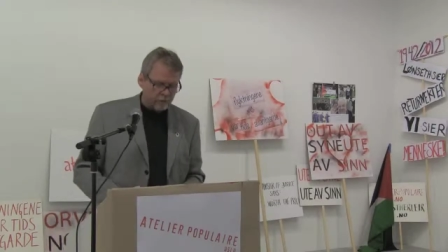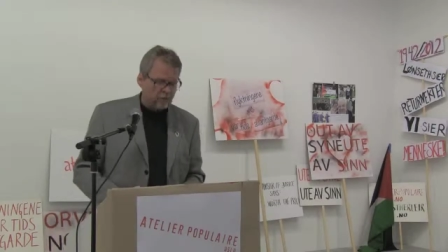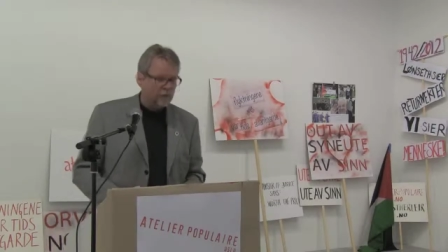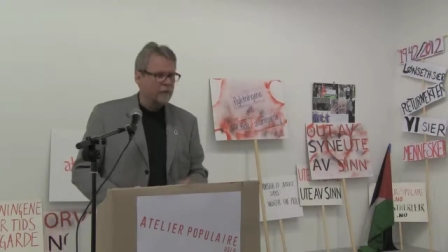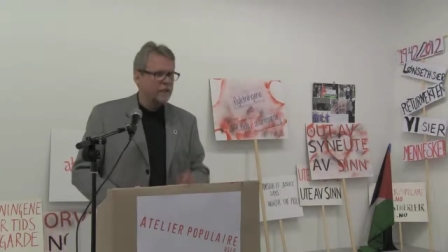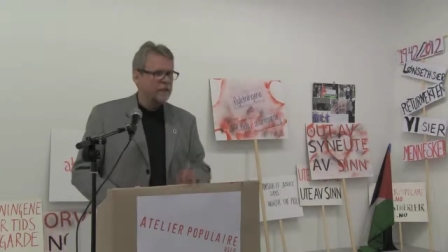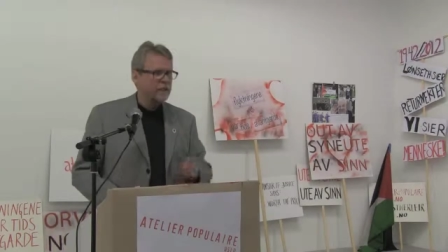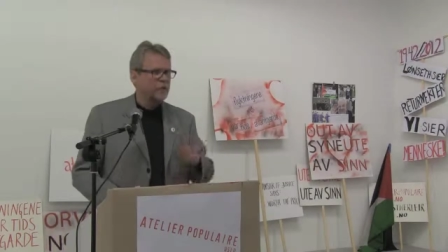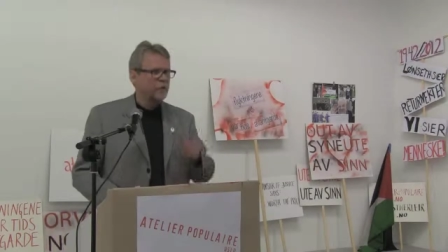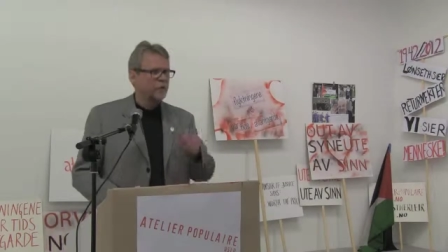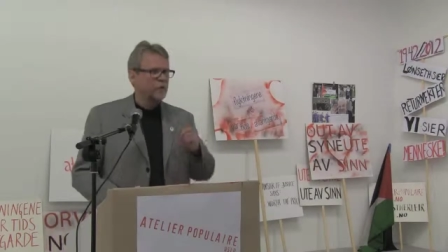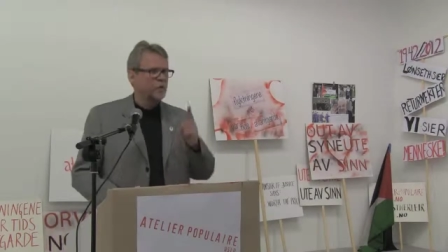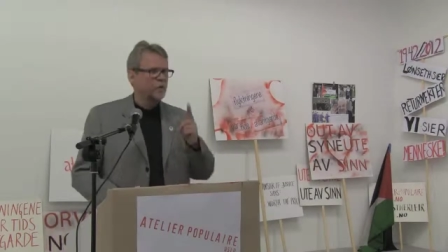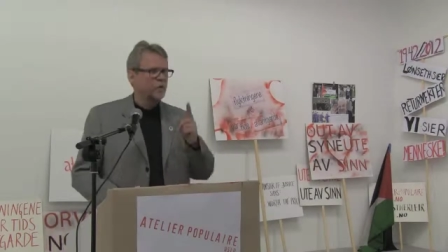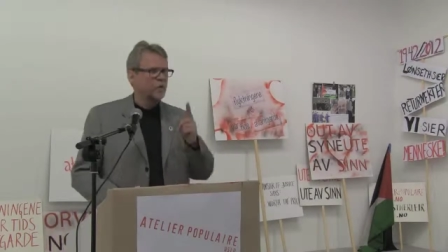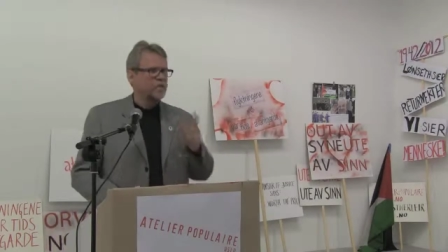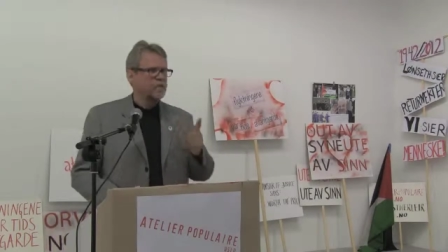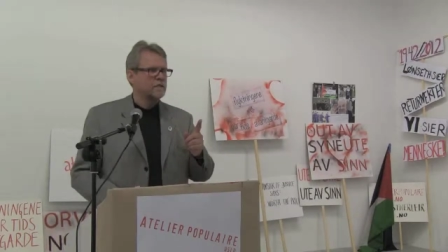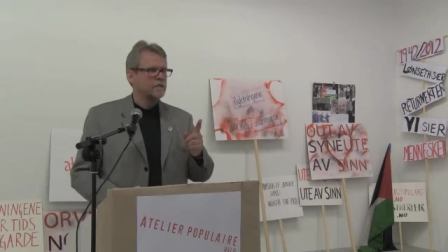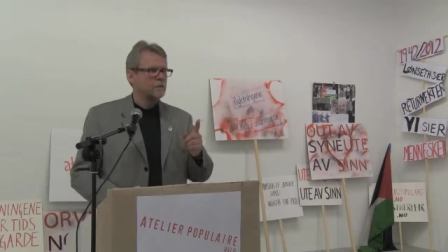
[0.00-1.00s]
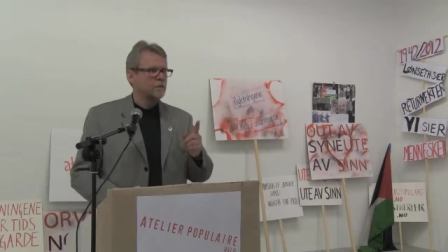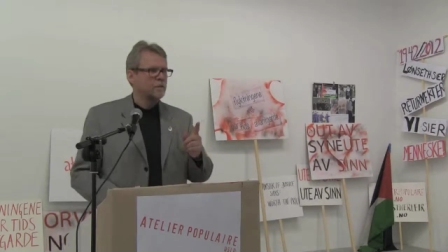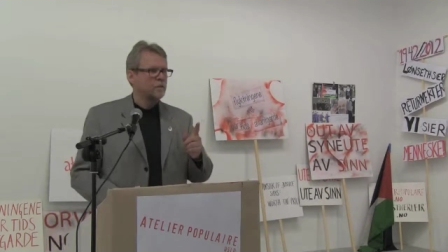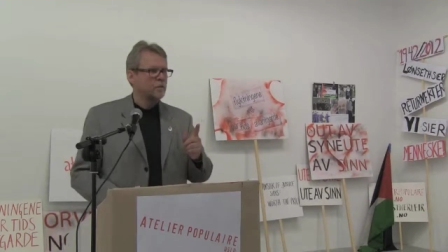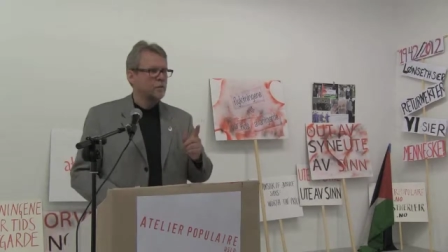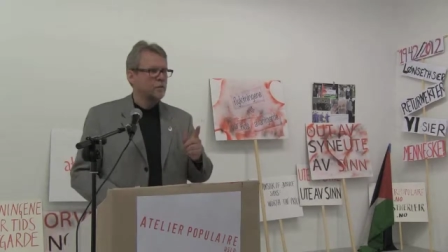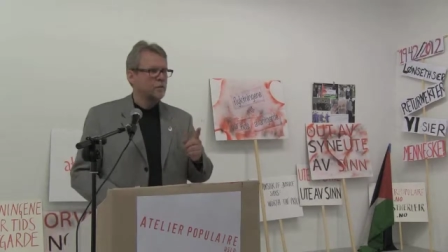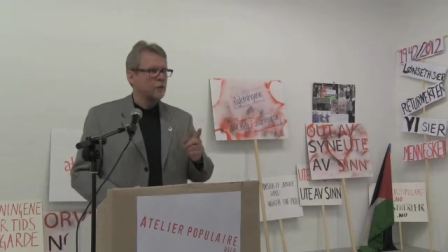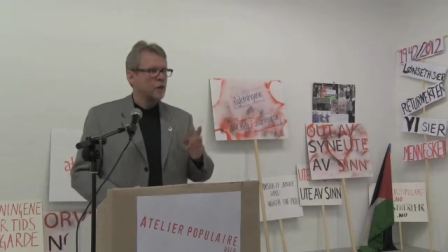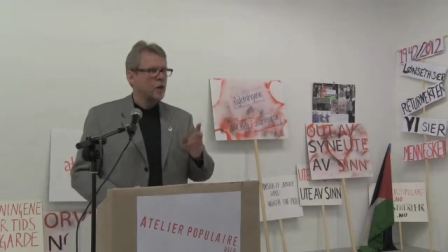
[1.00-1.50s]
And here comes quiz number
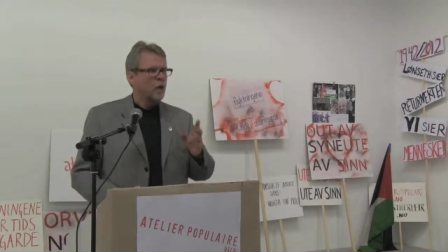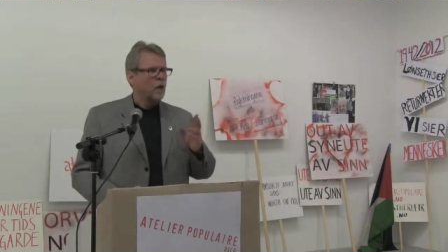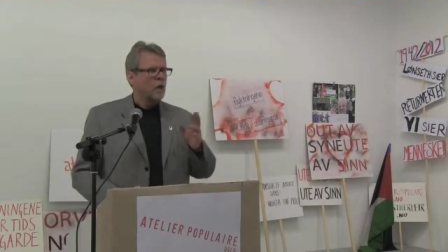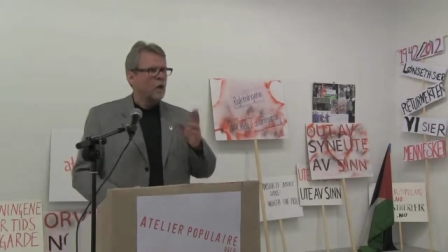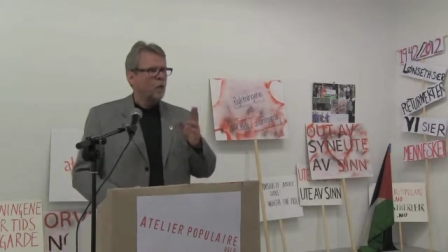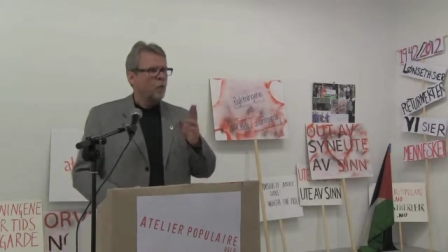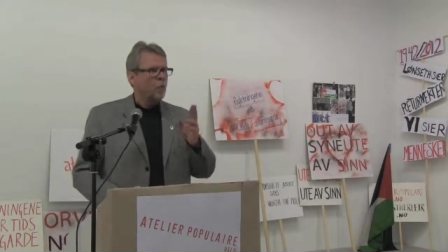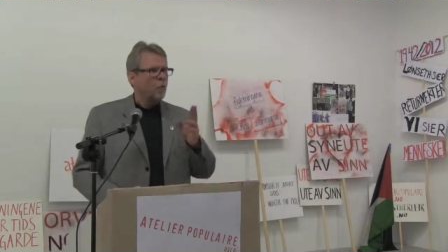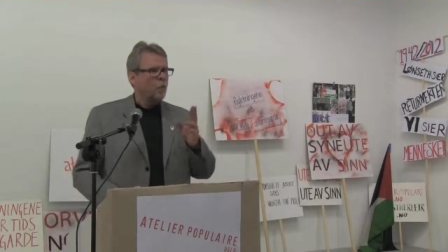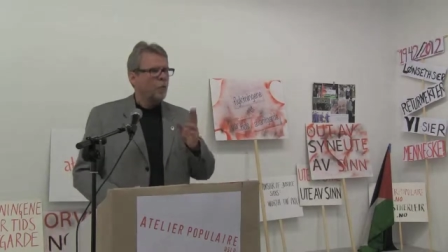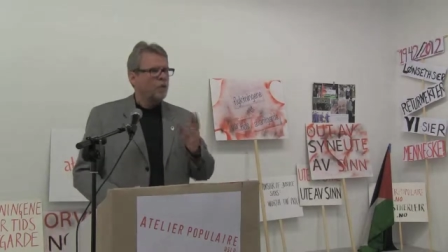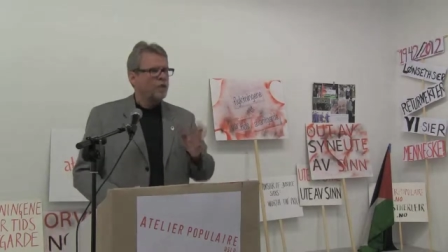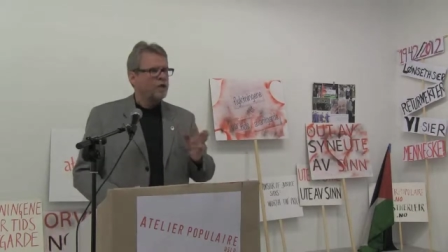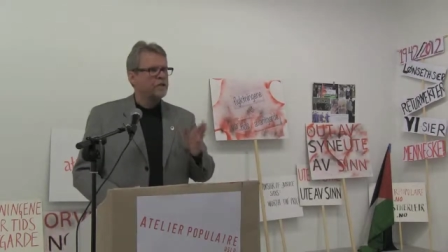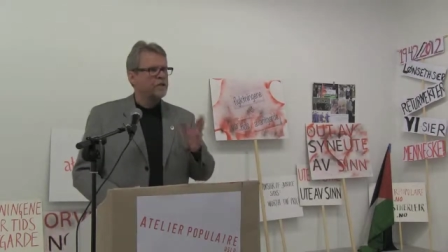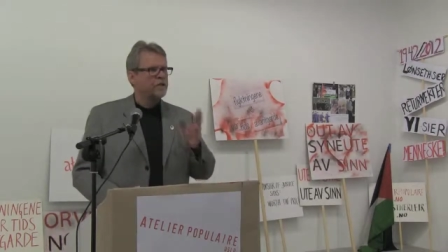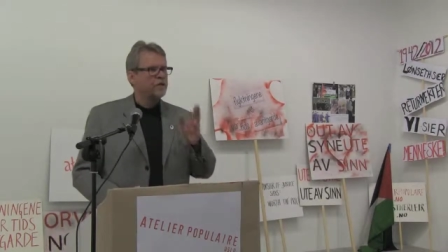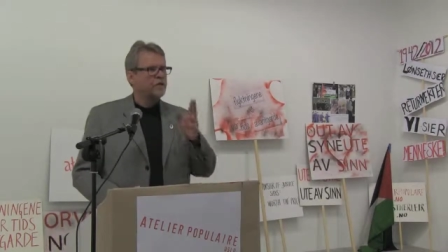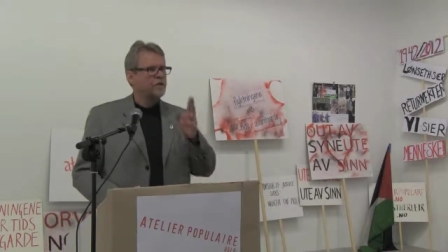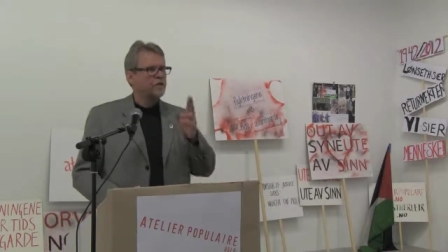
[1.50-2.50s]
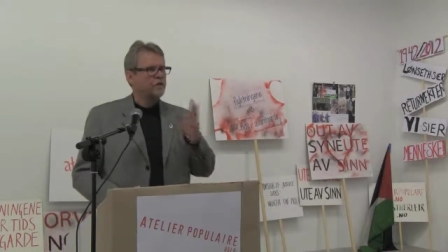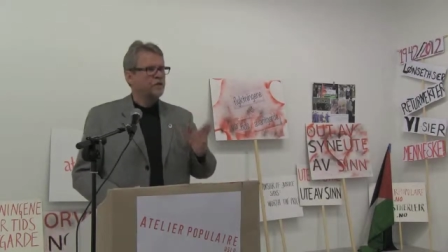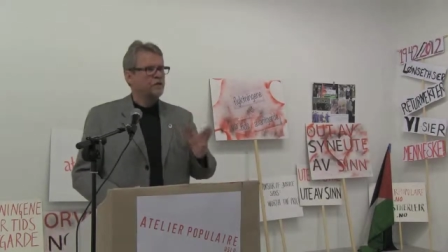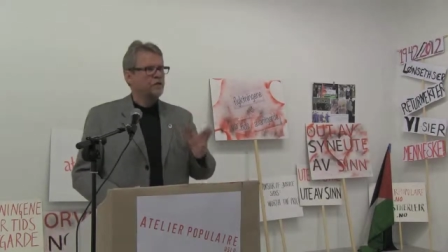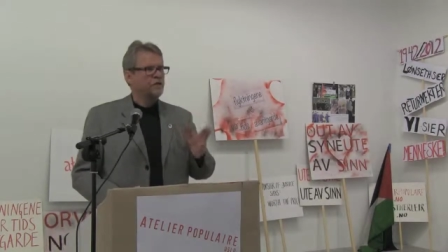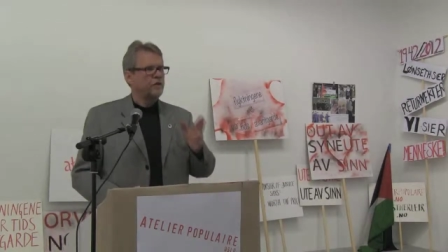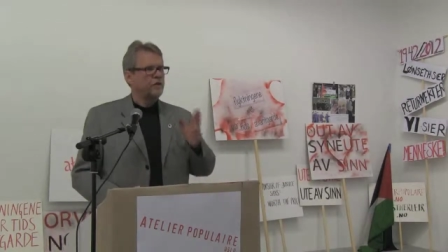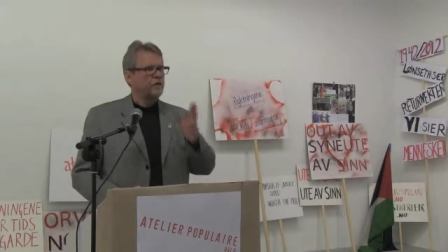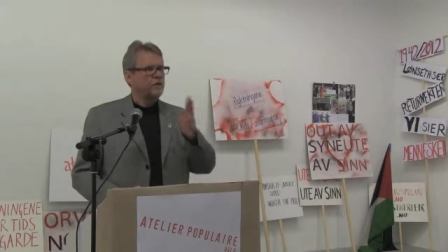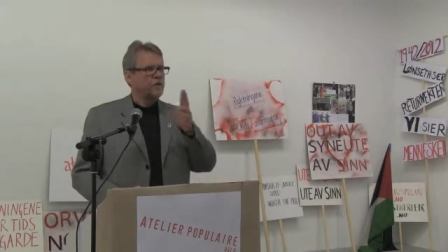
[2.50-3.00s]
2. Which
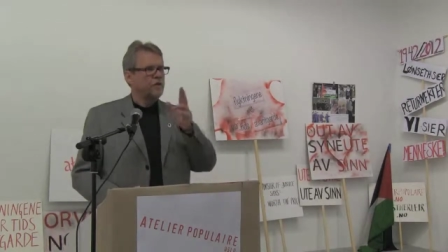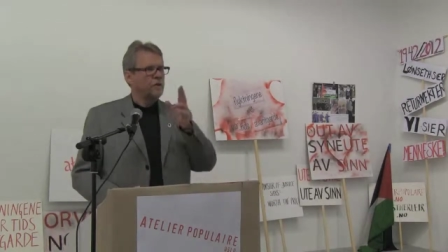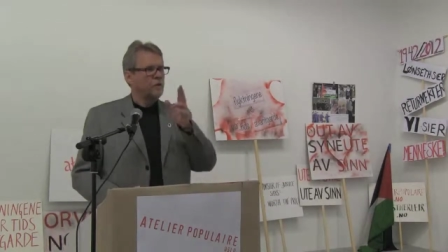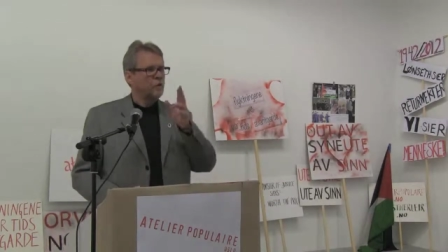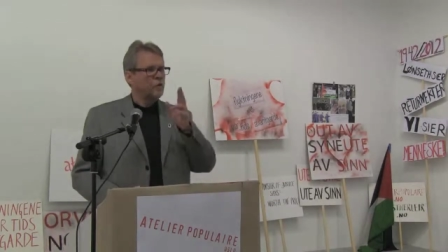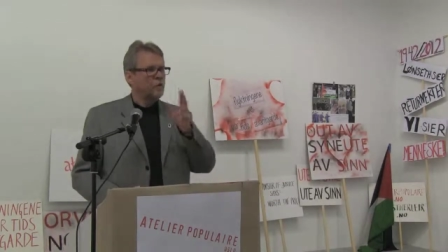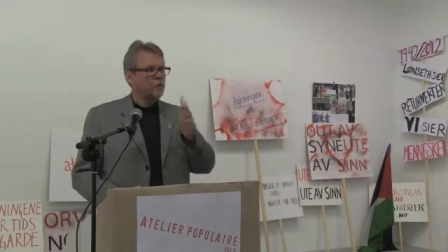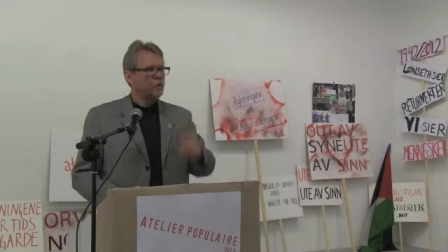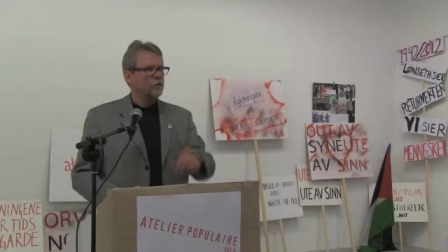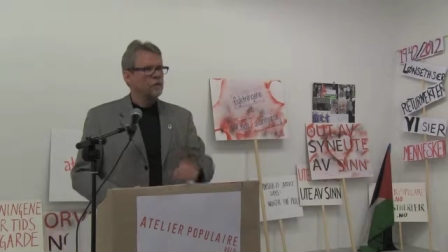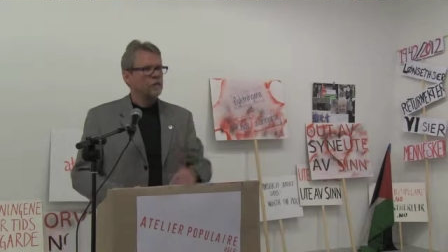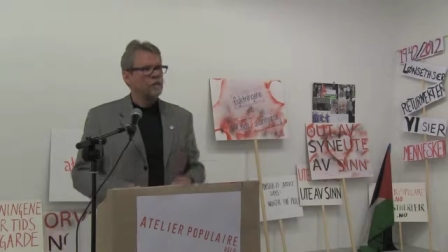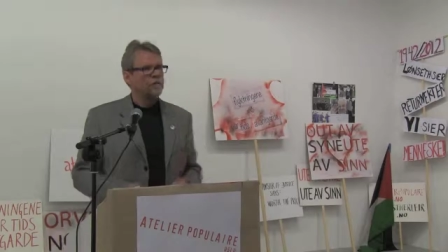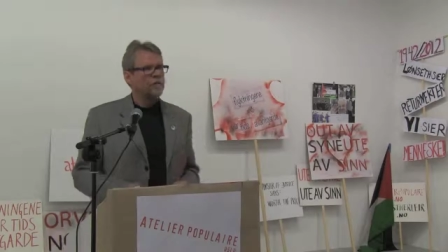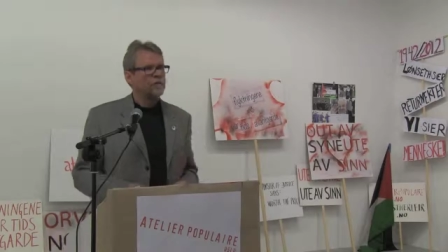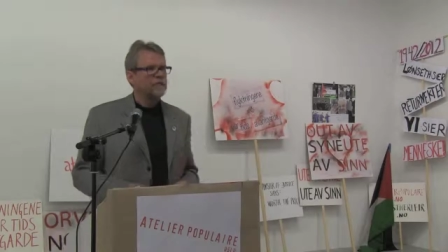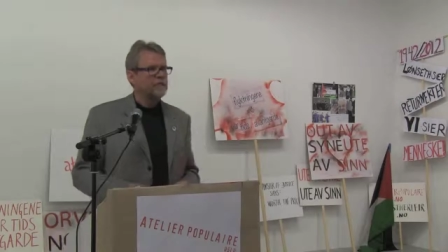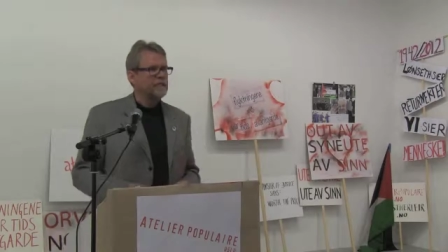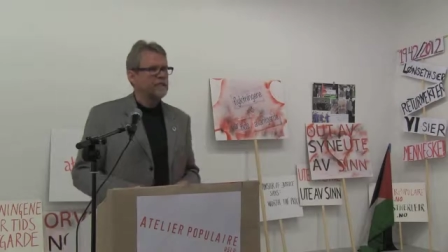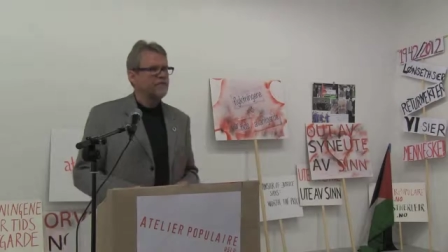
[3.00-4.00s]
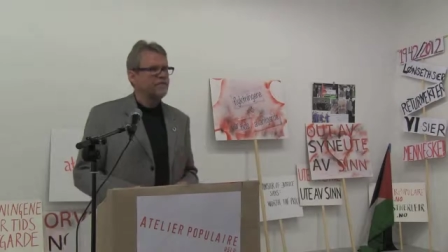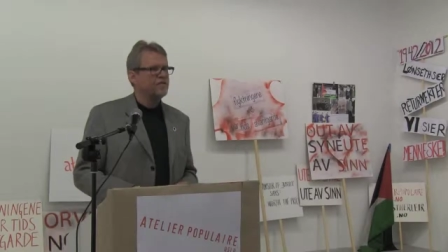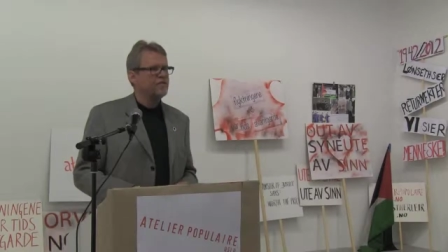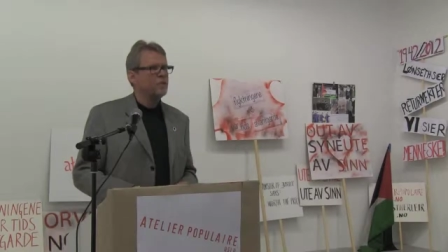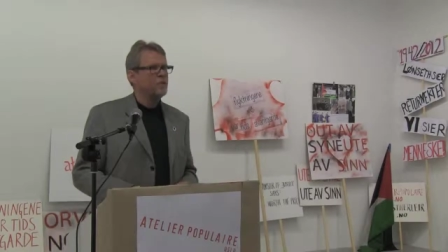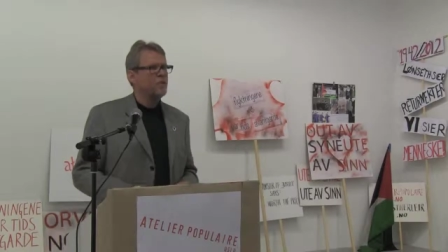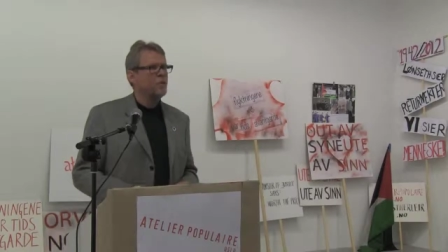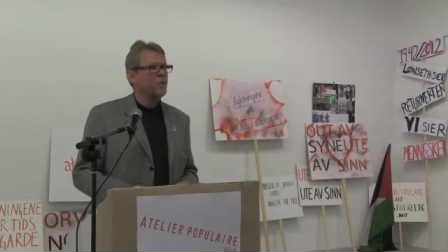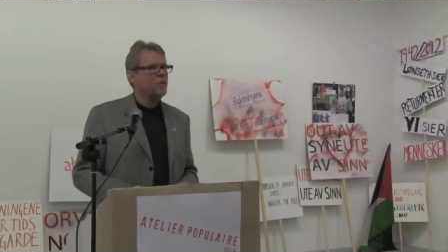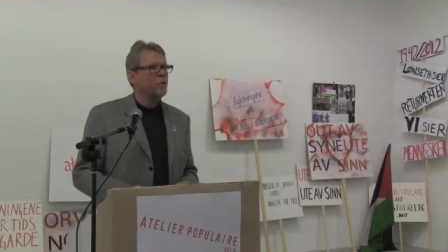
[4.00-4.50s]
country in the world receives